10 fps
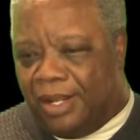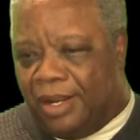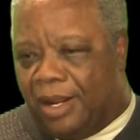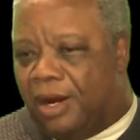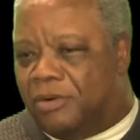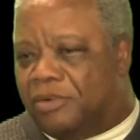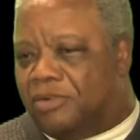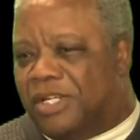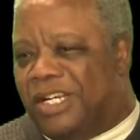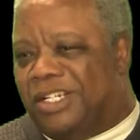all
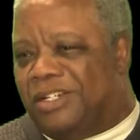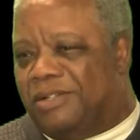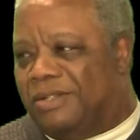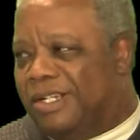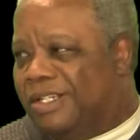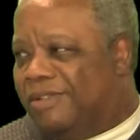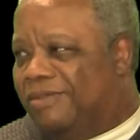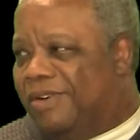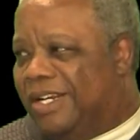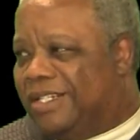those issues that you
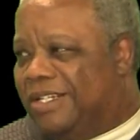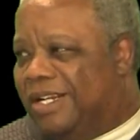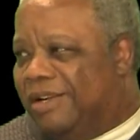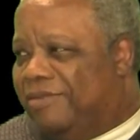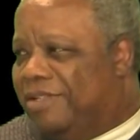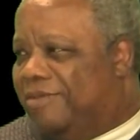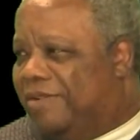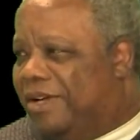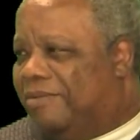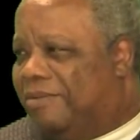faced in life. You
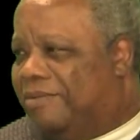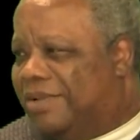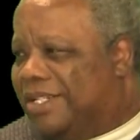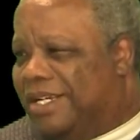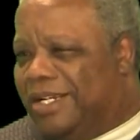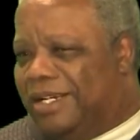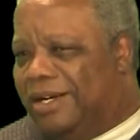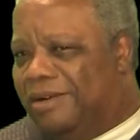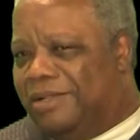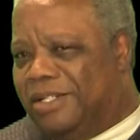develop what they
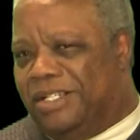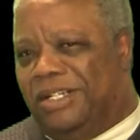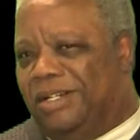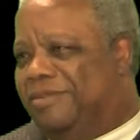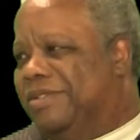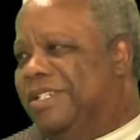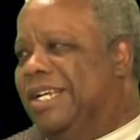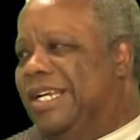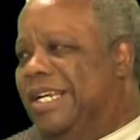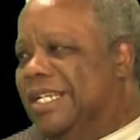call a tough
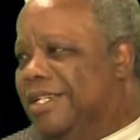skin,